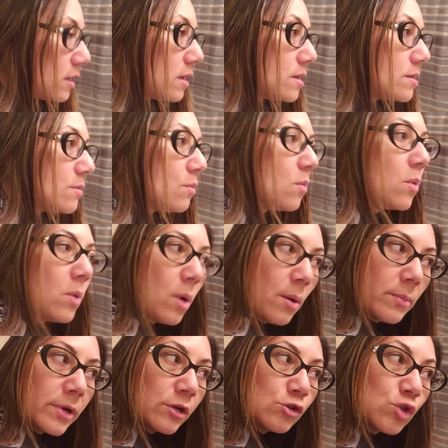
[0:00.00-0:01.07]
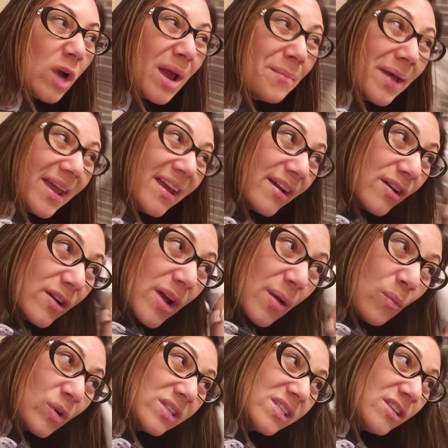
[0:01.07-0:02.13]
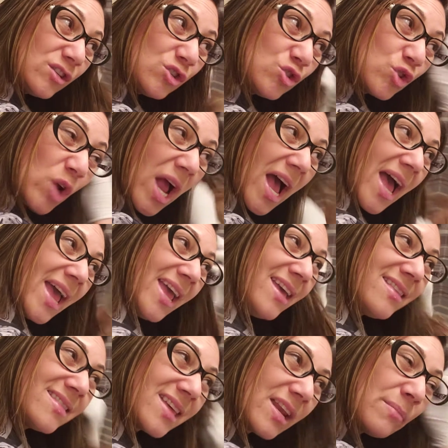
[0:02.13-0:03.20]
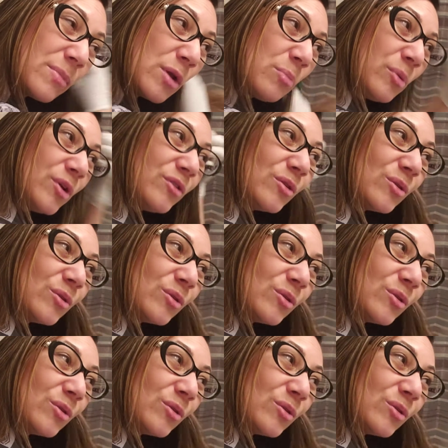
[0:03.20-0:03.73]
and then I'm gonna dry my hair. And once it's dry, then I'm gonna put in